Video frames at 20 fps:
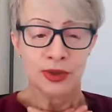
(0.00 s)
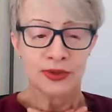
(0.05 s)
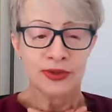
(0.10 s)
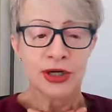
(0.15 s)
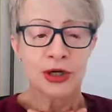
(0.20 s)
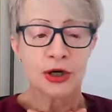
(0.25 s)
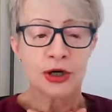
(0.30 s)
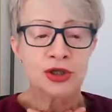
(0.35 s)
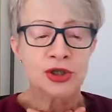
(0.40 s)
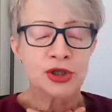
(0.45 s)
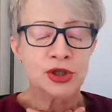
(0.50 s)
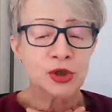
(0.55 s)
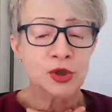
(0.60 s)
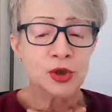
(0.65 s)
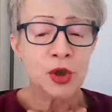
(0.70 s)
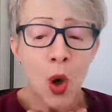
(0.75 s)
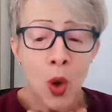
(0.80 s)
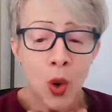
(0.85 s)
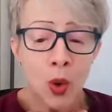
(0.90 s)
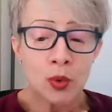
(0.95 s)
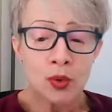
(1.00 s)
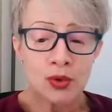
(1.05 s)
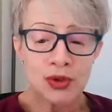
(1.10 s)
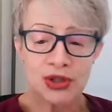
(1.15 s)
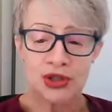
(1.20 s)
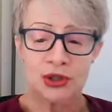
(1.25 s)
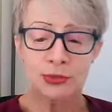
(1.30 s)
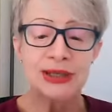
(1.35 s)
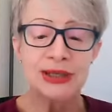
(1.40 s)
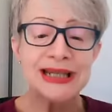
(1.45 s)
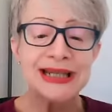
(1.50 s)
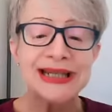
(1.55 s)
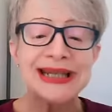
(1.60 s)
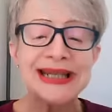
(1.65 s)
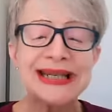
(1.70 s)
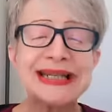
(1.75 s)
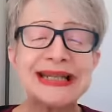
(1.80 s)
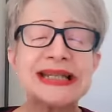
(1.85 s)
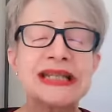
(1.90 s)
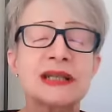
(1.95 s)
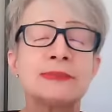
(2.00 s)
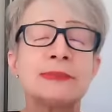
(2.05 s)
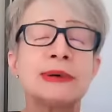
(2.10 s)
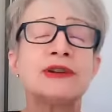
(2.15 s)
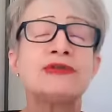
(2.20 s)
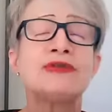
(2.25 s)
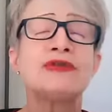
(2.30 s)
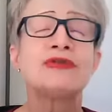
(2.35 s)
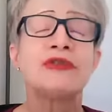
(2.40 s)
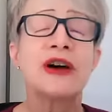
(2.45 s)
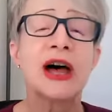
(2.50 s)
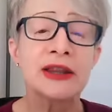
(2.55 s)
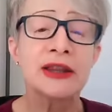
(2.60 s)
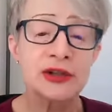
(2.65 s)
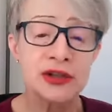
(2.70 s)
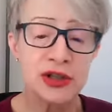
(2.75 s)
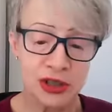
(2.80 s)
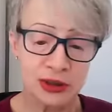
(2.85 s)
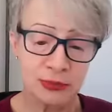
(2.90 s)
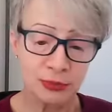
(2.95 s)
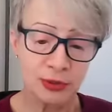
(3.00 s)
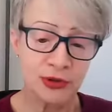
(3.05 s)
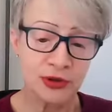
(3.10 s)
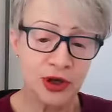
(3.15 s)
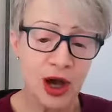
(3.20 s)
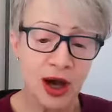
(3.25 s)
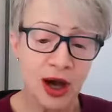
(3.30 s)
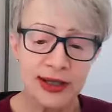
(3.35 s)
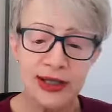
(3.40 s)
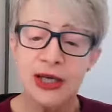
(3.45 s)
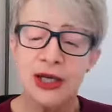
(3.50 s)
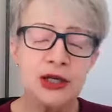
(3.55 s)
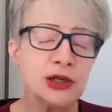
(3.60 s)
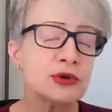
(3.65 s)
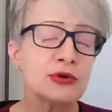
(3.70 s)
within our souls to be in intimate fellowship with God,